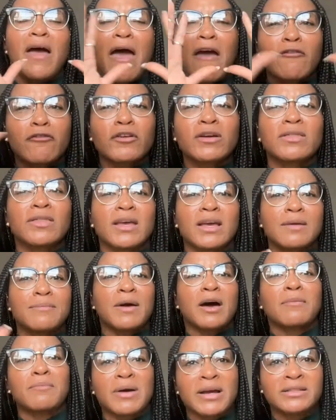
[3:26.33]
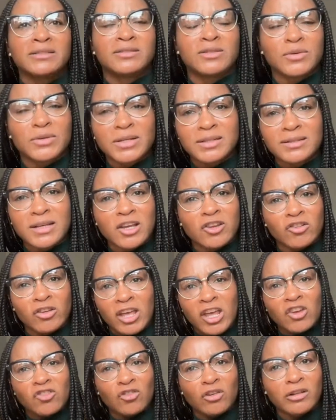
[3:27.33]
everything about my students'
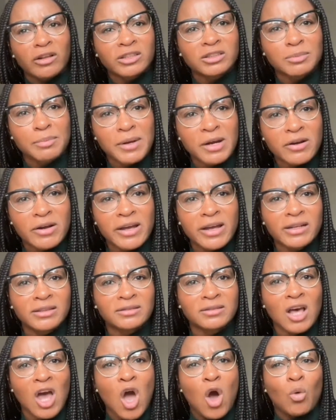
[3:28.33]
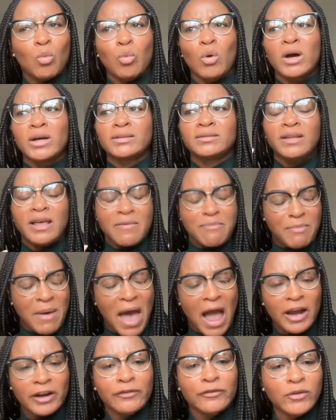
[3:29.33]
educational experience was
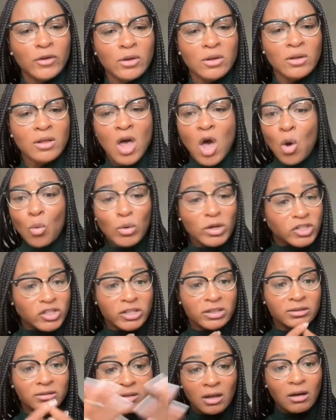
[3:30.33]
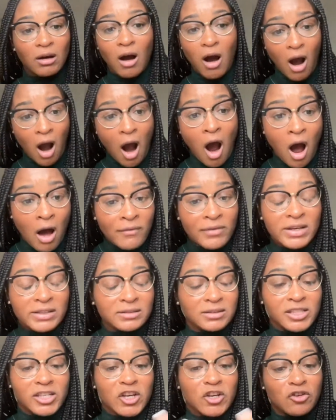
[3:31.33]
impactful, which is
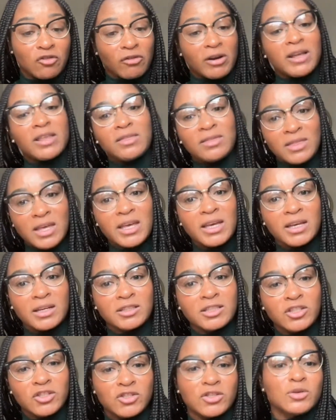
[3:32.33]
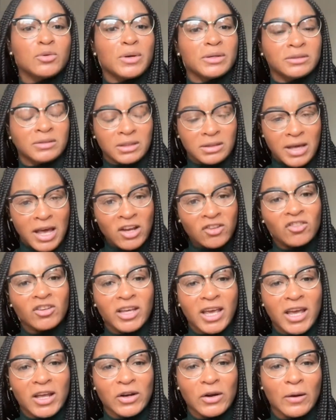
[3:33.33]
obviously a great thing to do as an
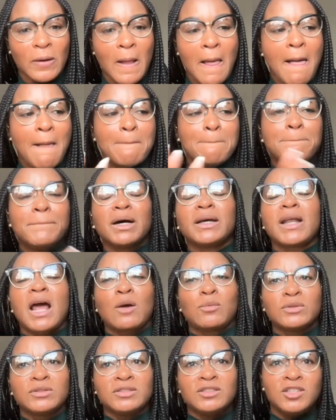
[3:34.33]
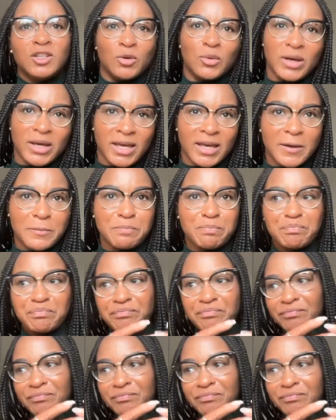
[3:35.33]
educator, but I was doing it